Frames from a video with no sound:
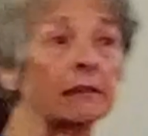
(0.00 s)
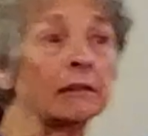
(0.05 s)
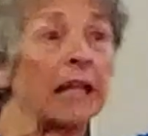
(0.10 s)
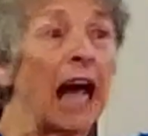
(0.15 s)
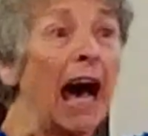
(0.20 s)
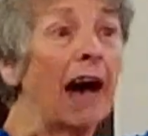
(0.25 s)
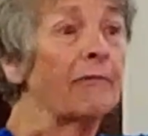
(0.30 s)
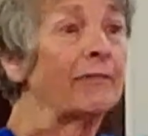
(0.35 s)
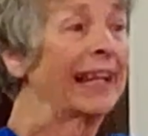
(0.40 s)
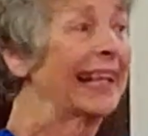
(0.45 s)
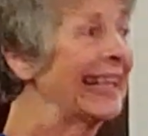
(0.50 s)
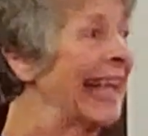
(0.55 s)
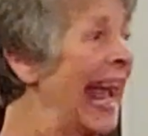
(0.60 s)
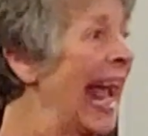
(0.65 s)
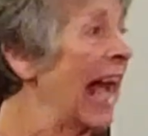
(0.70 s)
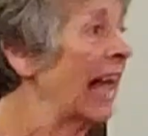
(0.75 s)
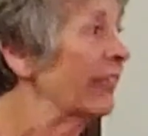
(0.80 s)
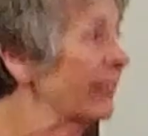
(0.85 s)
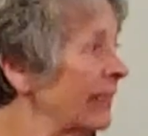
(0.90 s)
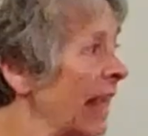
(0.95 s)
love that
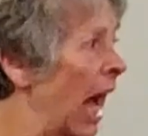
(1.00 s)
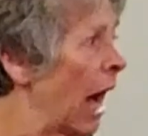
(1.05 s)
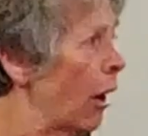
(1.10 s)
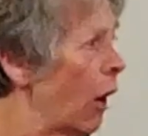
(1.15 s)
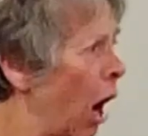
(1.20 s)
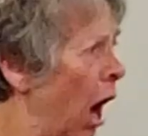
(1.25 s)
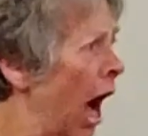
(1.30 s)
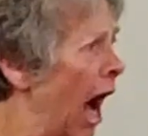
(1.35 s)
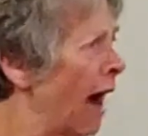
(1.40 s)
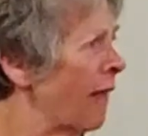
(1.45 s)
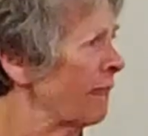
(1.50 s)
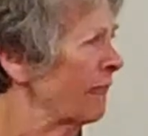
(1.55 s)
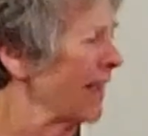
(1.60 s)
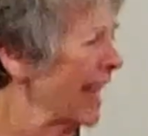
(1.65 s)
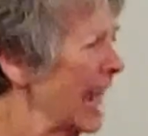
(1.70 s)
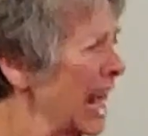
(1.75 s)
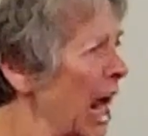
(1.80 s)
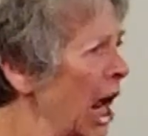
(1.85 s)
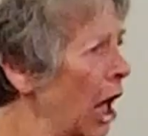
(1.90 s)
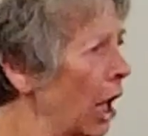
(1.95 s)
casts out all
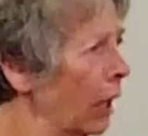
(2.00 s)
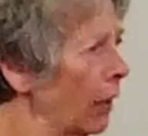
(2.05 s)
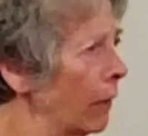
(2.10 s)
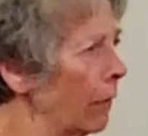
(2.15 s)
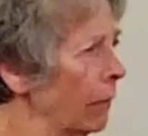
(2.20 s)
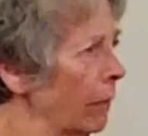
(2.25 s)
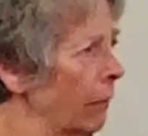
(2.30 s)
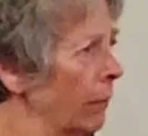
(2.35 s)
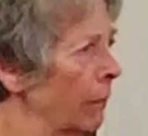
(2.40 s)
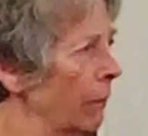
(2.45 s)
fear.